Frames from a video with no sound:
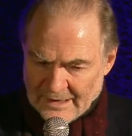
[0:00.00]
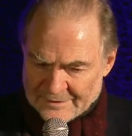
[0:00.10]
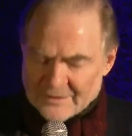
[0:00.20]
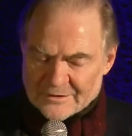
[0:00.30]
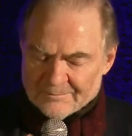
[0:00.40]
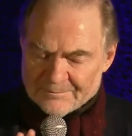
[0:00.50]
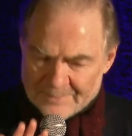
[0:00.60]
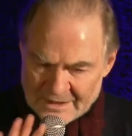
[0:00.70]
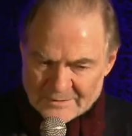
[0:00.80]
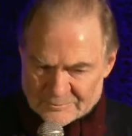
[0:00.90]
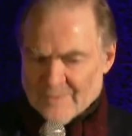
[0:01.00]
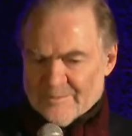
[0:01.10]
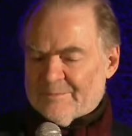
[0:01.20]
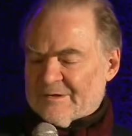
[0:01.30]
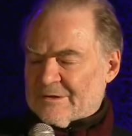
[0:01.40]
think the bigger
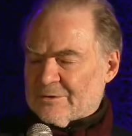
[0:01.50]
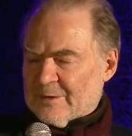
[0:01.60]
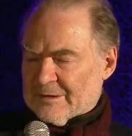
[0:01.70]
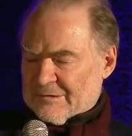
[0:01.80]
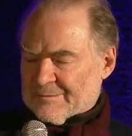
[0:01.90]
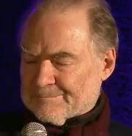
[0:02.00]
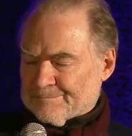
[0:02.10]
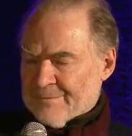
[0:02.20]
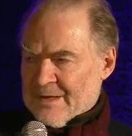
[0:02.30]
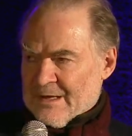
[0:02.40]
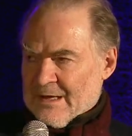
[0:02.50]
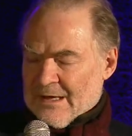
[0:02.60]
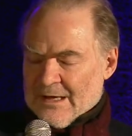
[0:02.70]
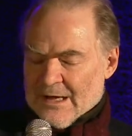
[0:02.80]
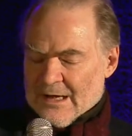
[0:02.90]
problem is the US.
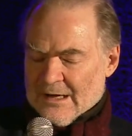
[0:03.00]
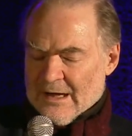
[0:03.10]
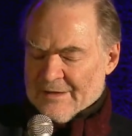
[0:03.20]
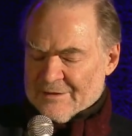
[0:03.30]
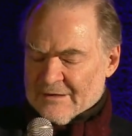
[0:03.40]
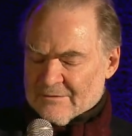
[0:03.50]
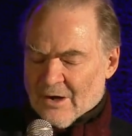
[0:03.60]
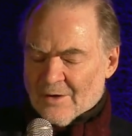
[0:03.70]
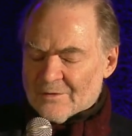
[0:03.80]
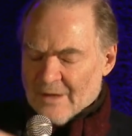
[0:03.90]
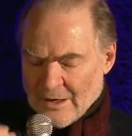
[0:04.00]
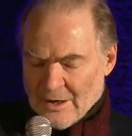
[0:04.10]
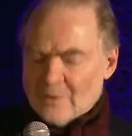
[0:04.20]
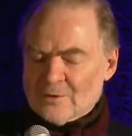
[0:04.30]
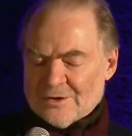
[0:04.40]
I think on the
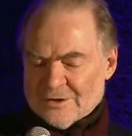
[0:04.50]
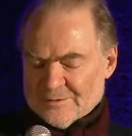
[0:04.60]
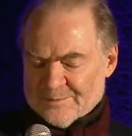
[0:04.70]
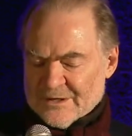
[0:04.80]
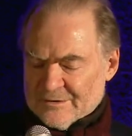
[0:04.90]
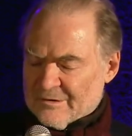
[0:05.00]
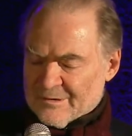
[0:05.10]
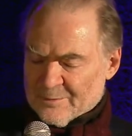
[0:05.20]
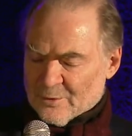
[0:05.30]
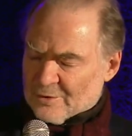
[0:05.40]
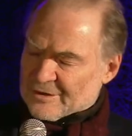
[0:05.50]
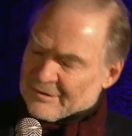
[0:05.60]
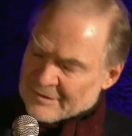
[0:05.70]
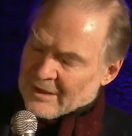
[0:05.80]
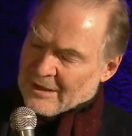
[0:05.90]
whole, European support
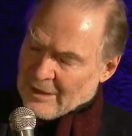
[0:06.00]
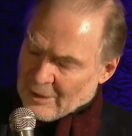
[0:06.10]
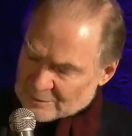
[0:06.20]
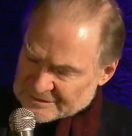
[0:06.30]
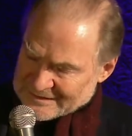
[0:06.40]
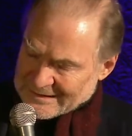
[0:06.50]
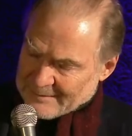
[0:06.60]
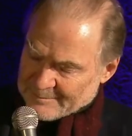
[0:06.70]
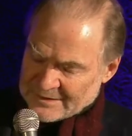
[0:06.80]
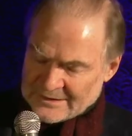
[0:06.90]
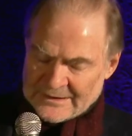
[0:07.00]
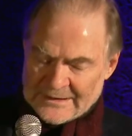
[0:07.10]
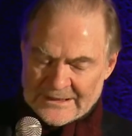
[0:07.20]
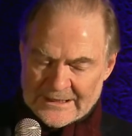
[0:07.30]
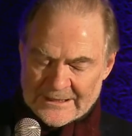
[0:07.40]
is holding up.
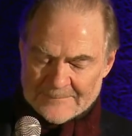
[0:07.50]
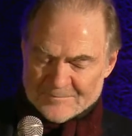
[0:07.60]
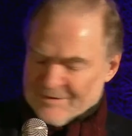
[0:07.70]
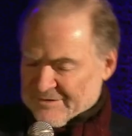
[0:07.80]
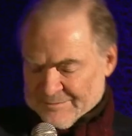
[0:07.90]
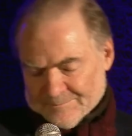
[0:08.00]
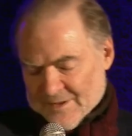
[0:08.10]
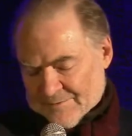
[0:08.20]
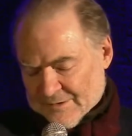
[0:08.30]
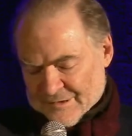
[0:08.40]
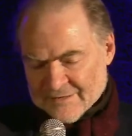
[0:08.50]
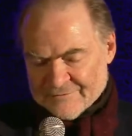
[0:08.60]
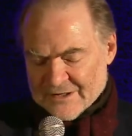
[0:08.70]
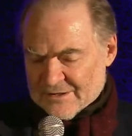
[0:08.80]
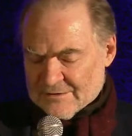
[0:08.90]
There was a
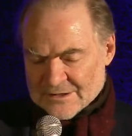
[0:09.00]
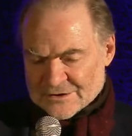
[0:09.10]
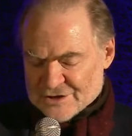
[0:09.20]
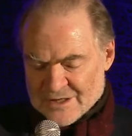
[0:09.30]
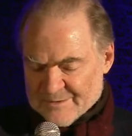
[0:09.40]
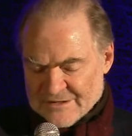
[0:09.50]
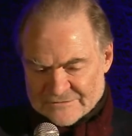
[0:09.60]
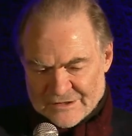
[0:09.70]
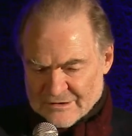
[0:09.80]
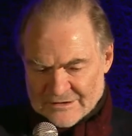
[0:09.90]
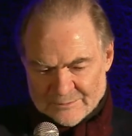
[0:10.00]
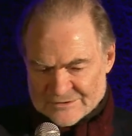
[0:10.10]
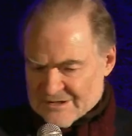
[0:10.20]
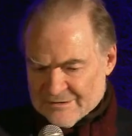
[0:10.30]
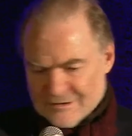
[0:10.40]
survey in Germany recently which
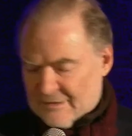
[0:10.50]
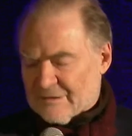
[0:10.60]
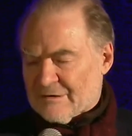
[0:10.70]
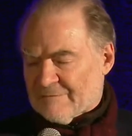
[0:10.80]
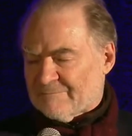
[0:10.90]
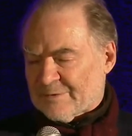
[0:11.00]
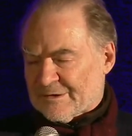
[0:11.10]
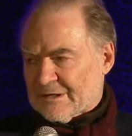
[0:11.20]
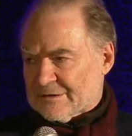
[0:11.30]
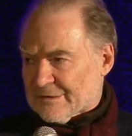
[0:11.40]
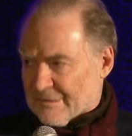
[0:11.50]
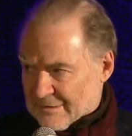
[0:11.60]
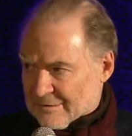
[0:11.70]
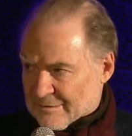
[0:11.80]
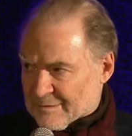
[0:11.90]
said 67%
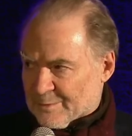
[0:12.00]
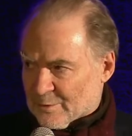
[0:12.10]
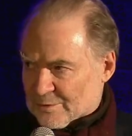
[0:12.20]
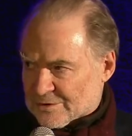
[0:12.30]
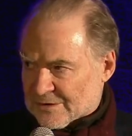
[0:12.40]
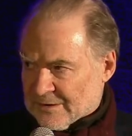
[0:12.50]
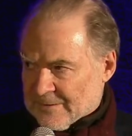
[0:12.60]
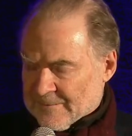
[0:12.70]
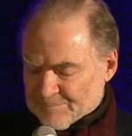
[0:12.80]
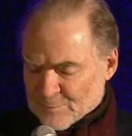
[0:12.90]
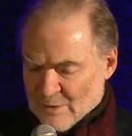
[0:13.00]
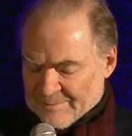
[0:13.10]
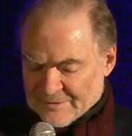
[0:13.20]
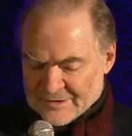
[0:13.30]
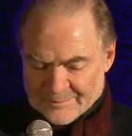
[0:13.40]
still support
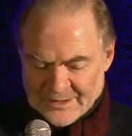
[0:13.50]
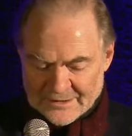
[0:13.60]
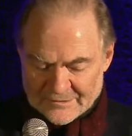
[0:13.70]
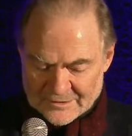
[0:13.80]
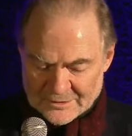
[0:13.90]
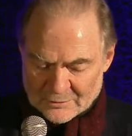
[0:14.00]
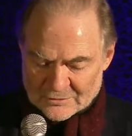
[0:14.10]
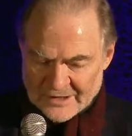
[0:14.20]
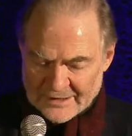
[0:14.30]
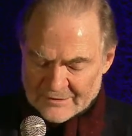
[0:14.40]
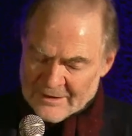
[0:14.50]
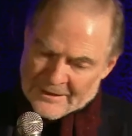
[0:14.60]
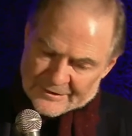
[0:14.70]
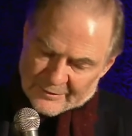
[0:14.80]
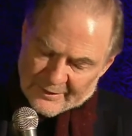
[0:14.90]
weapons supplies to Ukraine.
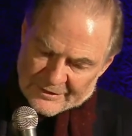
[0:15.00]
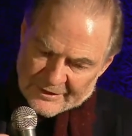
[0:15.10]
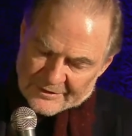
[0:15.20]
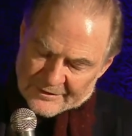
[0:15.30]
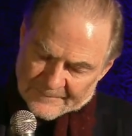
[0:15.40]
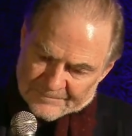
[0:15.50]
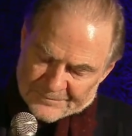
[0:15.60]
So I think the